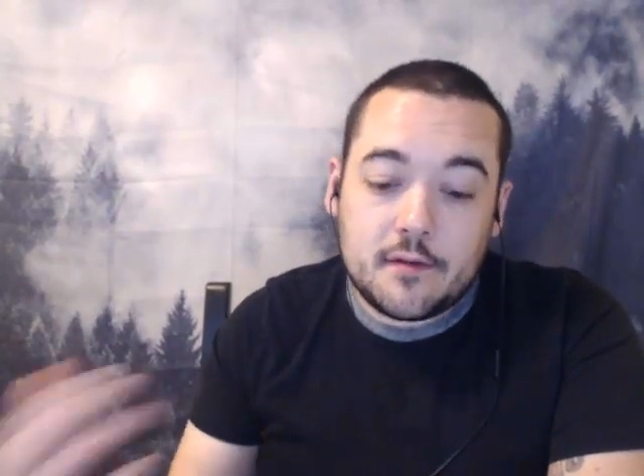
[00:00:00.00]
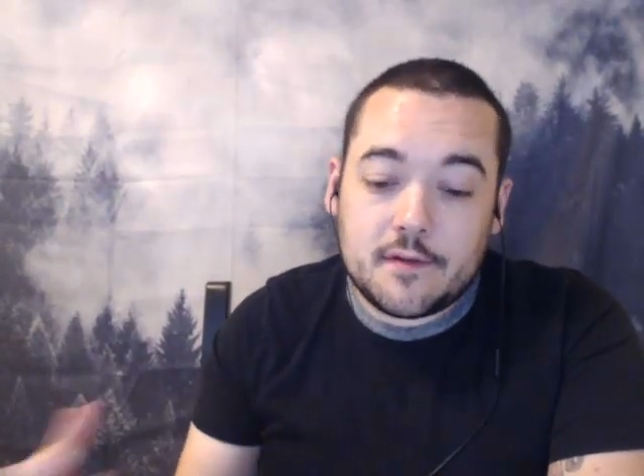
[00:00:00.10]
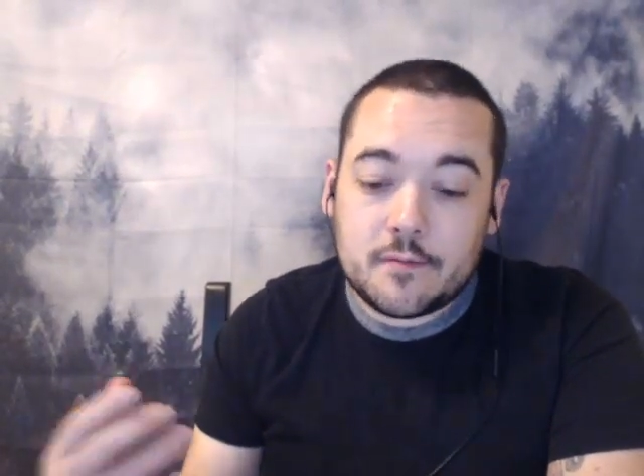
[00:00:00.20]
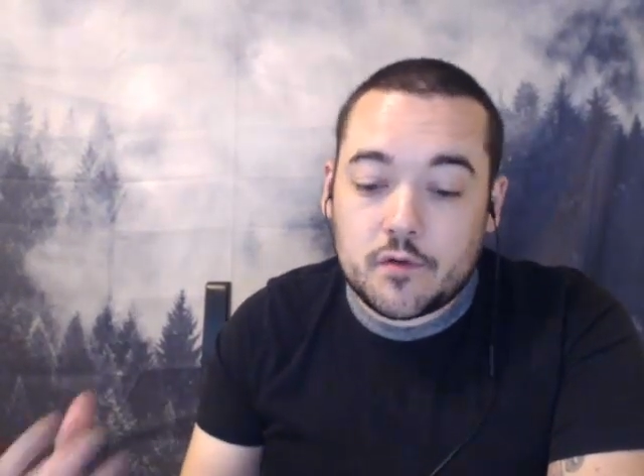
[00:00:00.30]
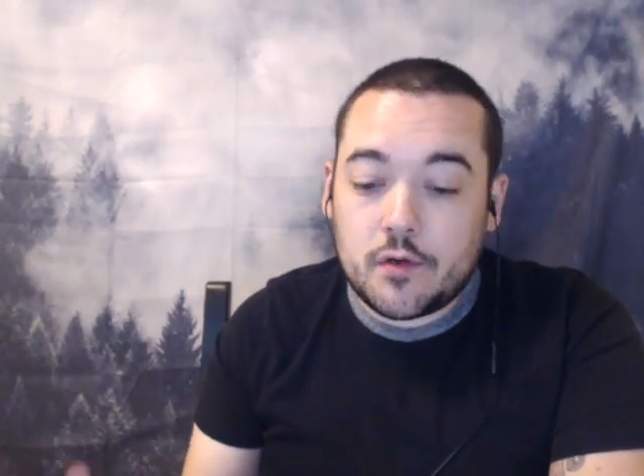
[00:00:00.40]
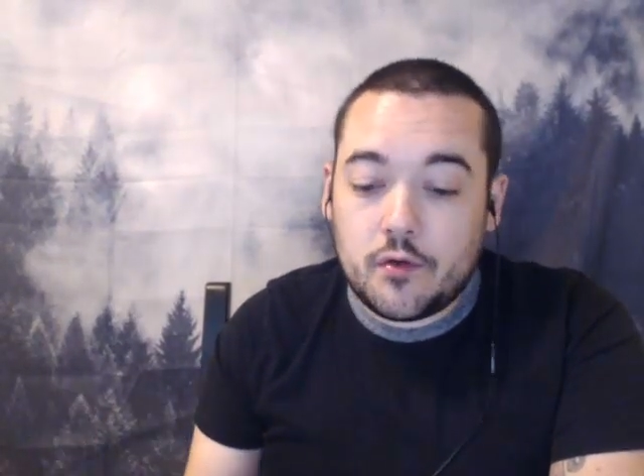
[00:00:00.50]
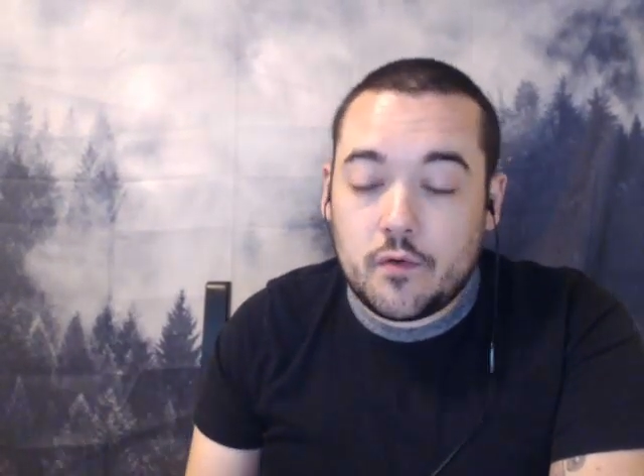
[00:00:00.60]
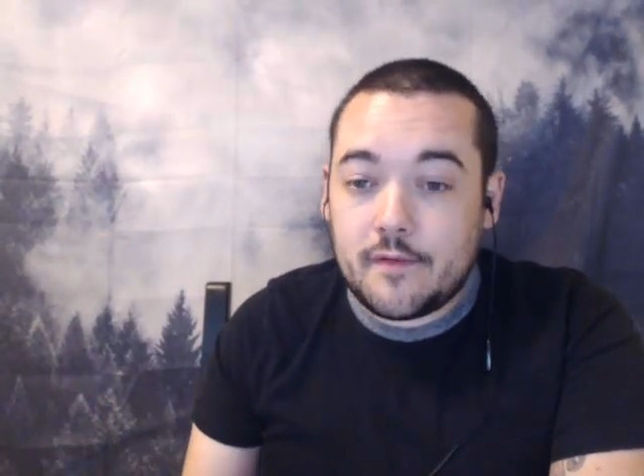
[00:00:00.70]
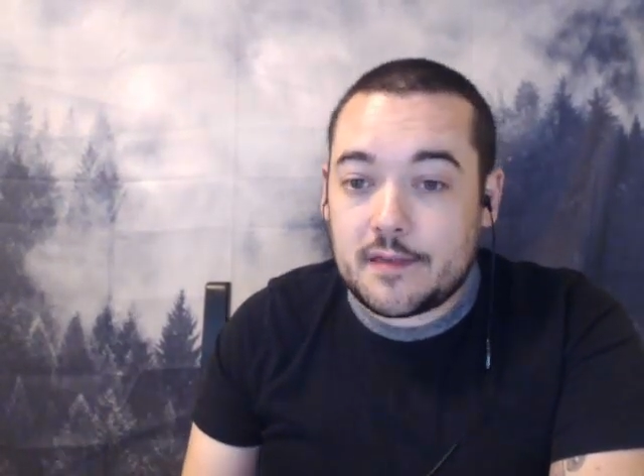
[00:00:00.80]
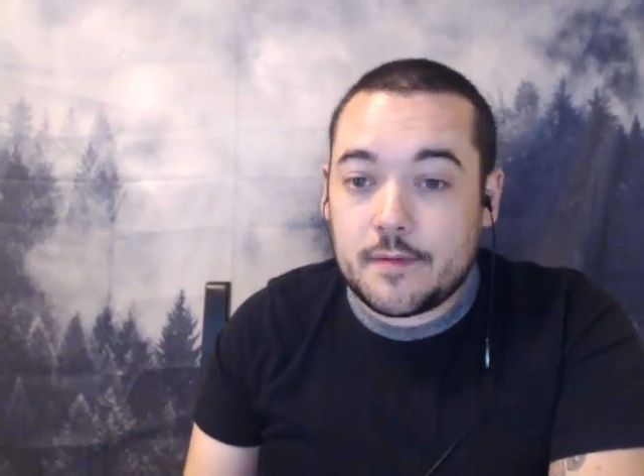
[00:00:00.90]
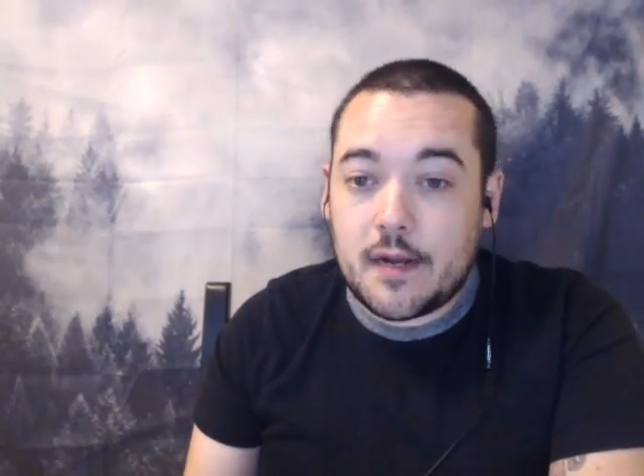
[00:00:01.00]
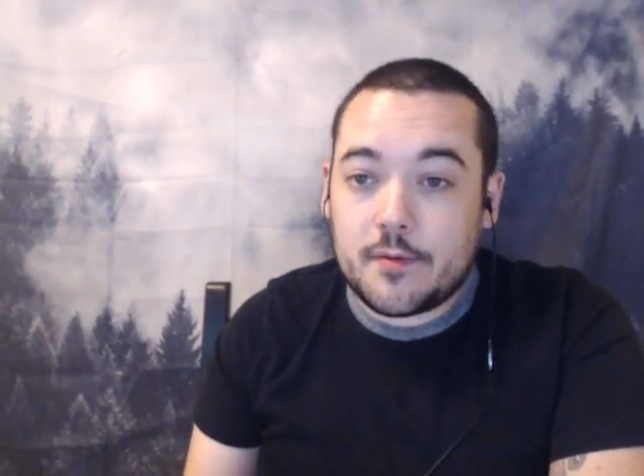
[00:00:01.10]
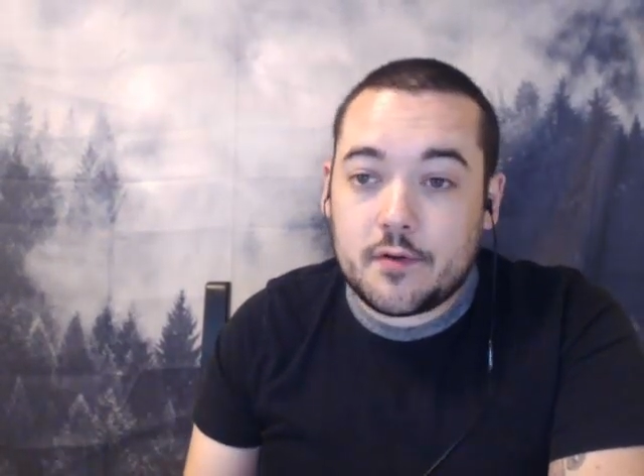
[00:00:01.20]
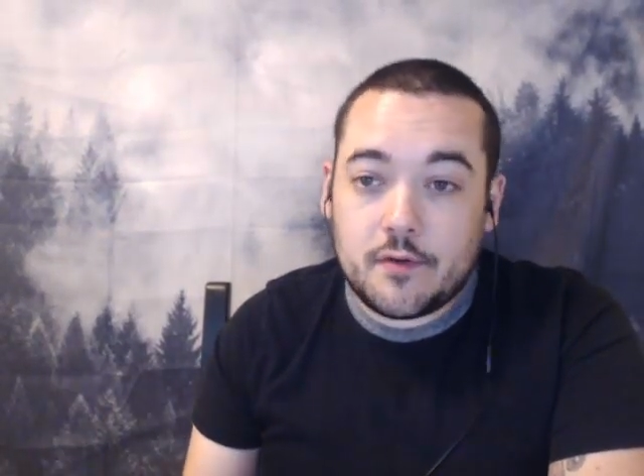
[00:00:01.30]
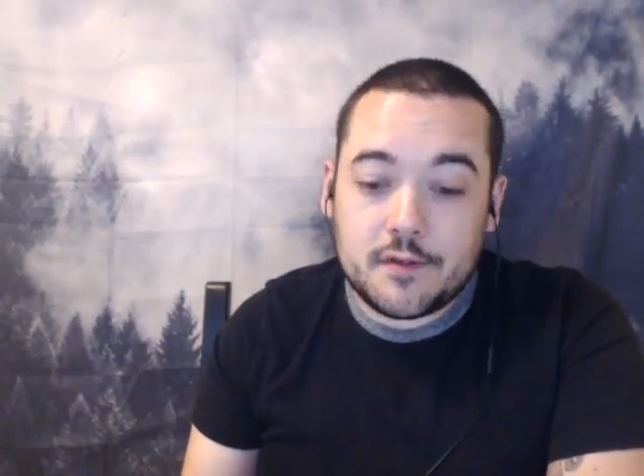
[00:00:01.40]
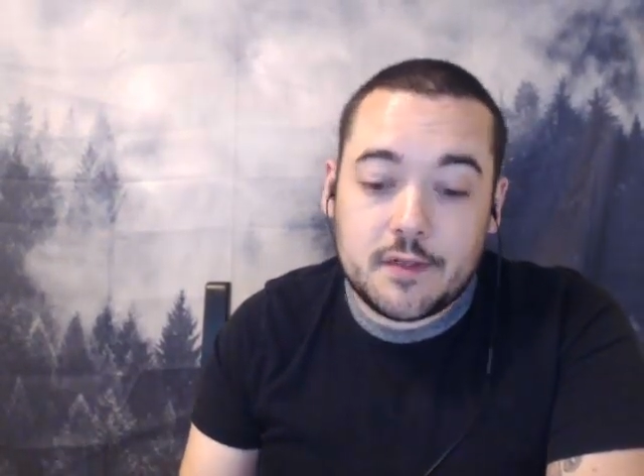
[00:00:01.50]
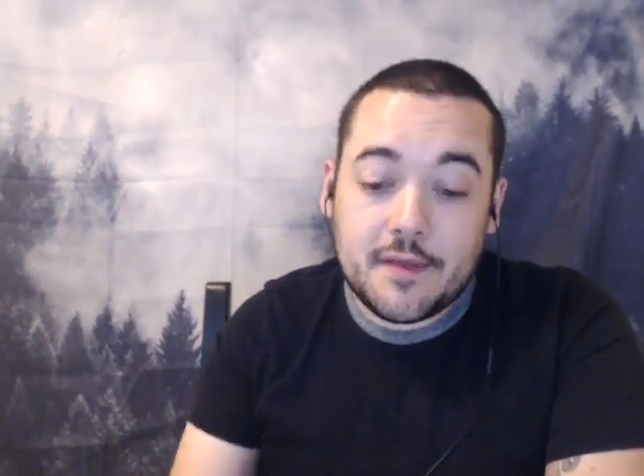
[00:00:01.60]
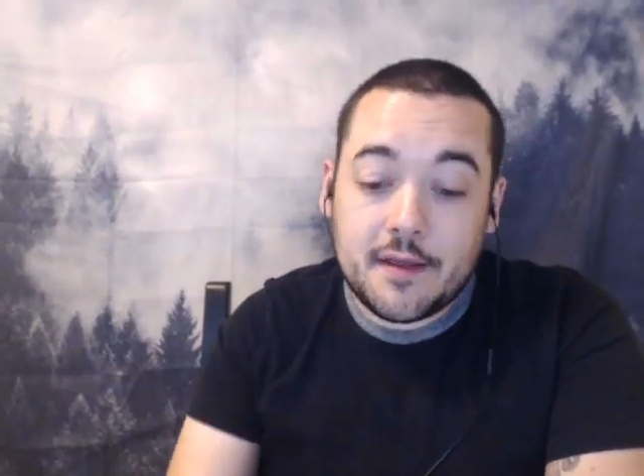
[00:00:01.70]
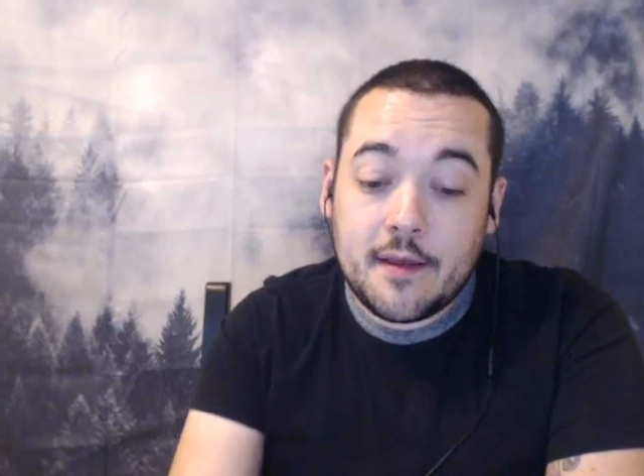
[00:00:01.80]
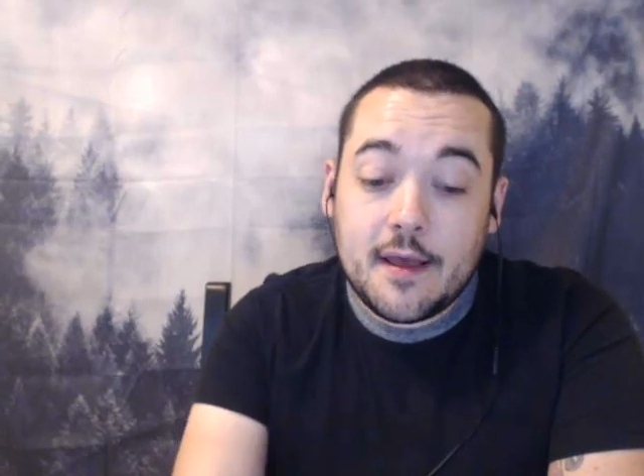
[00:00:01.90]
some sort of new investment opportunity or
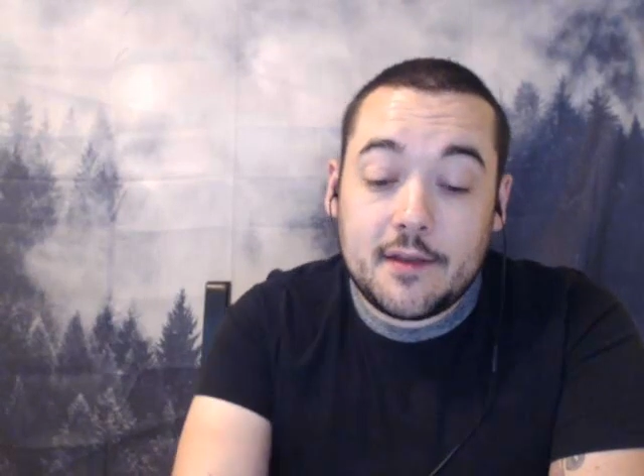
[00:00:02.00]
something